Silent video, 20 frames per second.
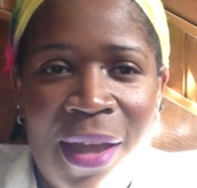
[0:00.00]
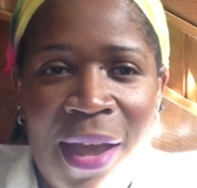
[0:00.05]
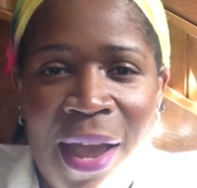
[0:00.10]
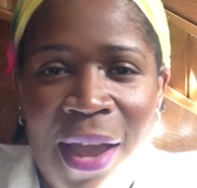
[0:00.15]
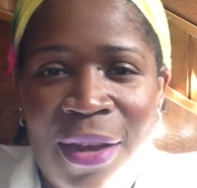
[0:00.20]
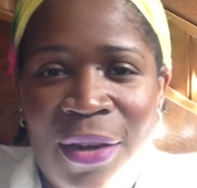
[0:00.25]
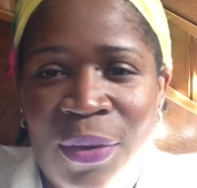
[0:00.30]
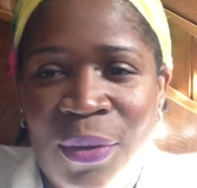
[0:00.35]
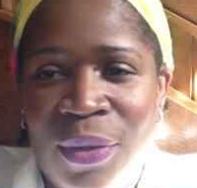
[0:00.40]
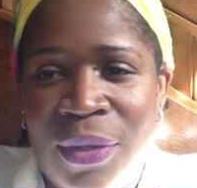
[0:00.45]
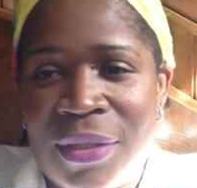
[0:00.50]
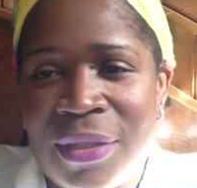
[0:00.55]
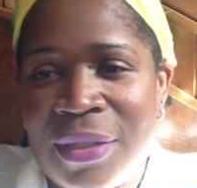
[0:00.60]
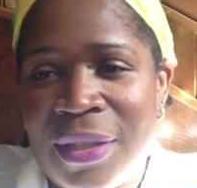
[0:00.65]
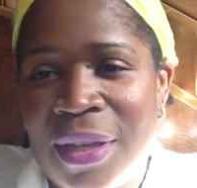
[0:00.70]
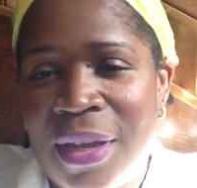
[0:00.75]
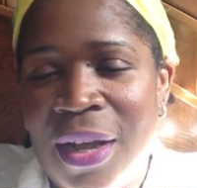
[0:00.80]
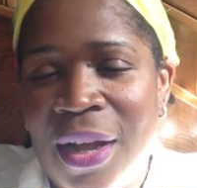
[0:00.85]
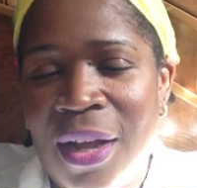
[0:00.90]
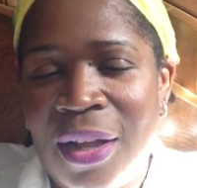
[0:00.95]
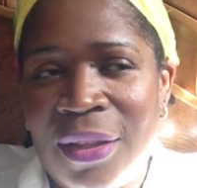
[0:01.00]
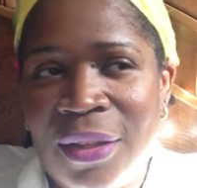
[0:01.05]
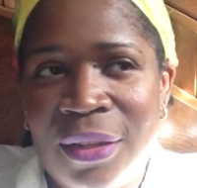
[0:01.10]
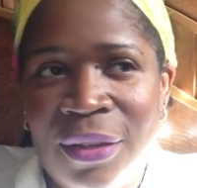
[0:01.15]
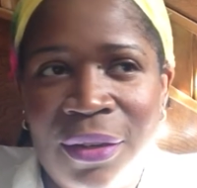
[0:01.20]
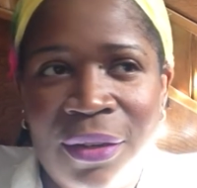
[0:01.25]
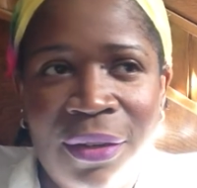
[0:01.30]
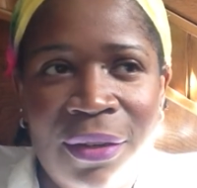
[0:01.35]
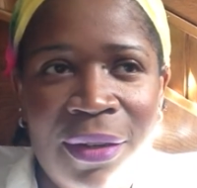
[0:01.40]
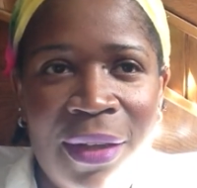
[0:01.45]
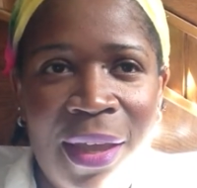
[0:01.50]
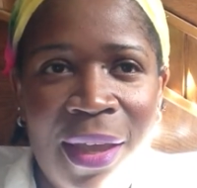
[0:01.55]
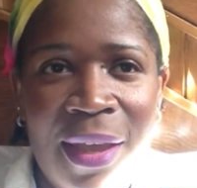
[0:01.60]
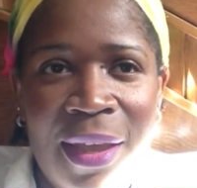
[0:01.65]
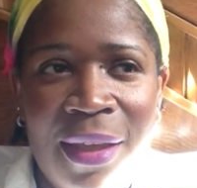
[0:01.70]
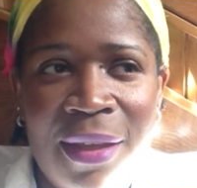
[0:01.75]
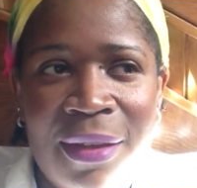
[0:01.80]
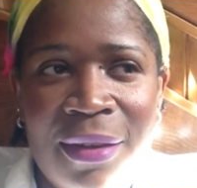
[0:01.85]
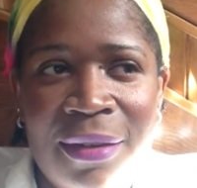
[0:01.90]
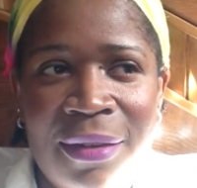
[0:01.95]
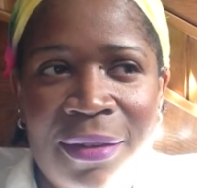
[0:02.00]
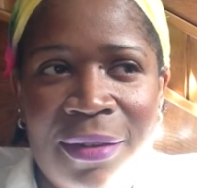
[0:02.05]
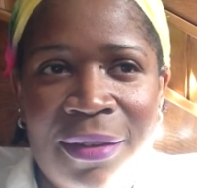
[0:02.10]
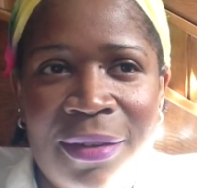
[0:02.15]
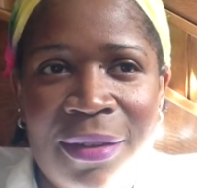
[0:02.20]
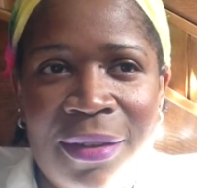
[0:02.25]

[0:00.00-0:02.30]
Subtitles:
I noticed the color, and